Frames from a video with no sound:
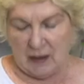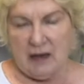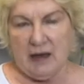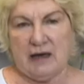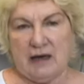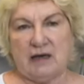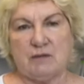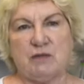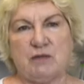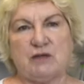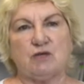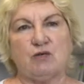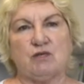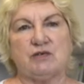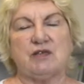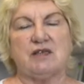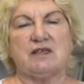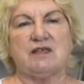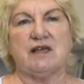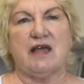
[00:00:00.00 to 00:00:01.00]
And it must
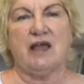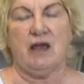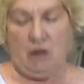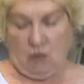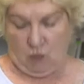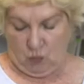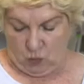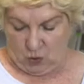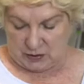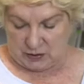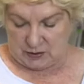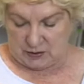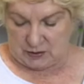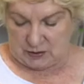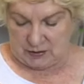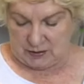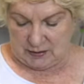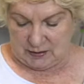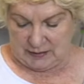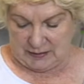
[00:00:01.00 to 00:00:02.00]
also say what
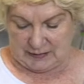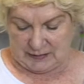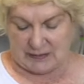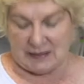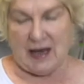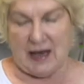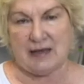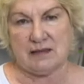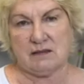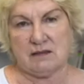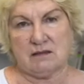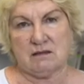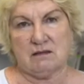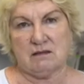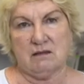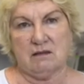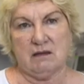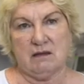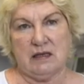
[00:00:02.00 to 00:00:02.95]
it does.